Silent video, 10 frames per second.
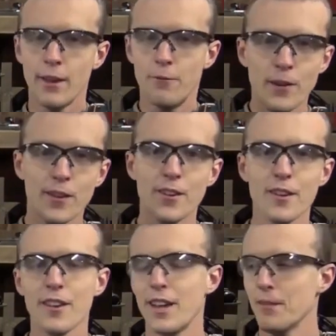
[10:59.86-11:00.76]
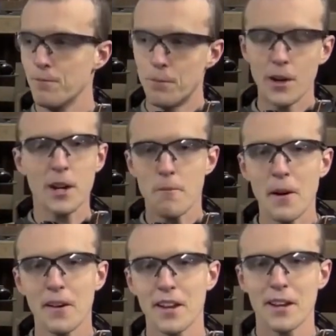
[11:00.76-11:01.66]
they fizzle, they break
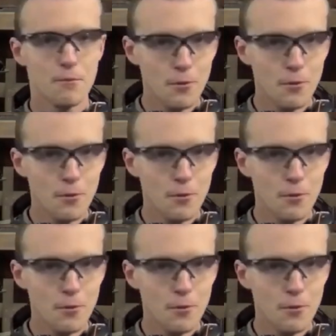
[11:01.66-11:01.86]
apart like a